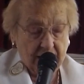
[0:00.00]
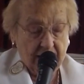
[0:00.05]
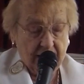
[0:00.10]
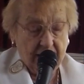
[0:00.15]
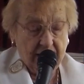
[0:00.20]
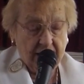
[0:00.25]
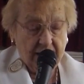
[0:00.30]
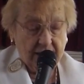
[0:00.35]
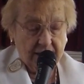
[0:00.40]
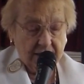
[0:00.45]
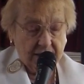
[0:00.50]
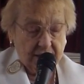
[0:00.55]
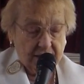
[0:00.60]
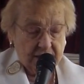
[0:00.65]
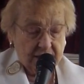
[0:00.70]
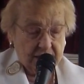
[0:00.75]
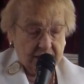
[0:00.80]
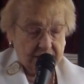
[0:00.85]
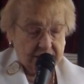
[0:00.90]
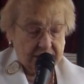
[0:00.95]
Hidden
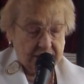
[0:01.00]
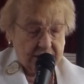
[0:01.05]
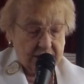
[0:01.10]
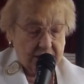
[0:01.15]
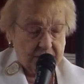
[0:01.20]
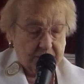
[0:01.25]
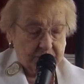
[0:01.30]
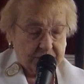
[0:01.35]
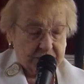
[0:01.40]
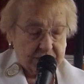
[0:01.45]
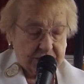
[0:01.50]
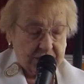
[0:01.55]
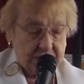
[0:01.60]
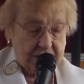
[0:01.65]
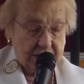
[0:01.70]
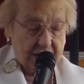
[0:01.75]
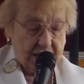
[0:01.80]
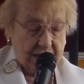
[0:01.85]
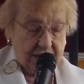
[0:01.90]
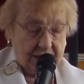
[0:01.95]
in the deeps,
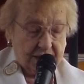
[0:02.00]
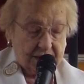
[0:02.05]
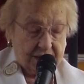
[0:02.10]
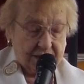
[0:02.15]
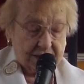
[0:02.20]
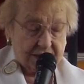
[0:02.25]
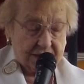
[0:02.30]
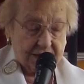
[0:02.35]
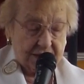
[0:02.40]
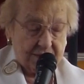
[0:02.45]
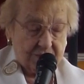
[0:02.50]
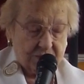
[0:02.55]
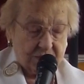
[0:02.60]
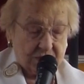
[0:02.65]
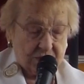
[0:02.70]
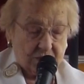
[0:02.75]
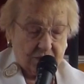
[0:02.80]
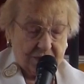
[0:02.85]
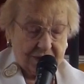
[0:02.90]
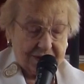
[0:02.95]
yet it seems
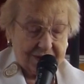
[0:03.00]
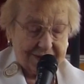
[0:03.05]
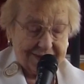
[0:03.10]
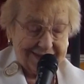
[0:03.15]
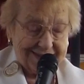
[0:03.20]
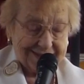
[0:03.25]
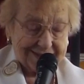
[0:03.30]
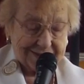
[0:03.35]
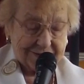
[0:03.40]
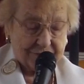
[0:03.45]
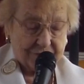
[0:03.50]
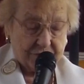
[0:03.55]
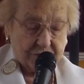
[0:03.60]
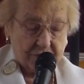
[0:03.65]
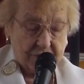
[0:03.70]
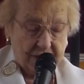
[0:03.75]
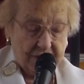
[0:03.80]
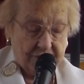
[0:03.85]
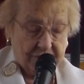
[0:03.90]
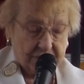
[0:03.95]
to exist
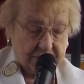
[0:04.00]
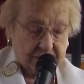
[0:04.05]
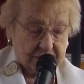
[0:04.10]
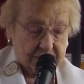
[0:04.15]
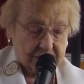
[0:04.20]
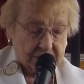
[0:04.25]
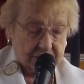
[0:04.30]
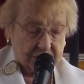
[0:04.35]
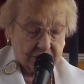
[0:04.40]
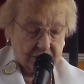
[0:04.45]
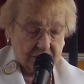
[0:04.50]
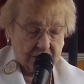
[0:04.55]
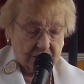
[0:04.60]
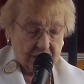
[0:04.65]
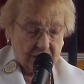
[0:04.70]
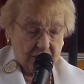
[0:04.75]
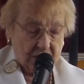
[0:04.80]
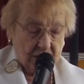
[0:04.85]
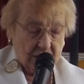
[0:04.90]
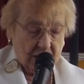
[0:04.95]
forever.
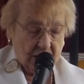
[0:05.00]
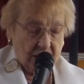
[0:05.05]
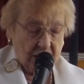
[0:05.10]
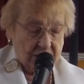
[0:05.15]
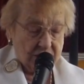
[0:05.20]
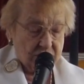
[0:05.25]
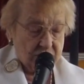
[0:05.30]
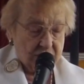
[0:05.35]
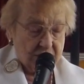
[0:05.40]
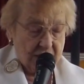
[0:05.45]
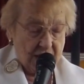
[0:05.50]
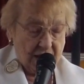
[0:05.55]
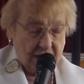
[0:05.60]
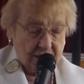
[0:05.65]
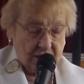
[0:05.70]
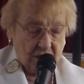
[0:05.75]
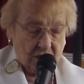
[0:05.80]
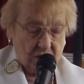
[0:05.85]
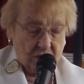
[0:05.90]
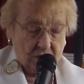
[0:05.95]
I do
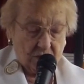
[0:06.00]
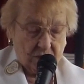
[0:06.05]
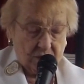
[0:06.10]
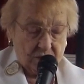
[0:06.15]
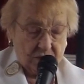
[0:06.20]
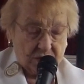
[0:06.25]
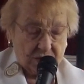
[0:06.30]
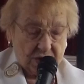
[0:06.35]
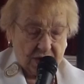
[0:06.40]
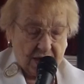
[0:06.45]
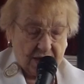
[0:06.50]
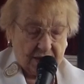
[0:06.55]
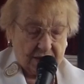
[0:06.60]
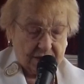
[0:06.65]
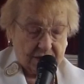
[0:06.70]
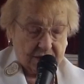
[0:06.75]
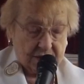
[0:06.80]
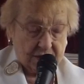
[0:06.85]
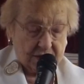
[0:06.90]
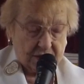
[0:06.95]
not know whose
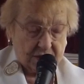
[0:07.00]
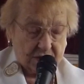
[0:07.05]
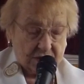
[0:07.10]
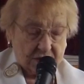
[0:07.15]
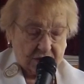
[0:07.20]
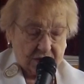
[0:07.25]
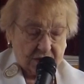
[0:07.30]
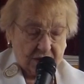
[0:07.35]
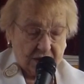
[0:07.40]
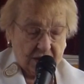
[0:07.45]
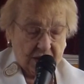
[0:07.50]
child it is.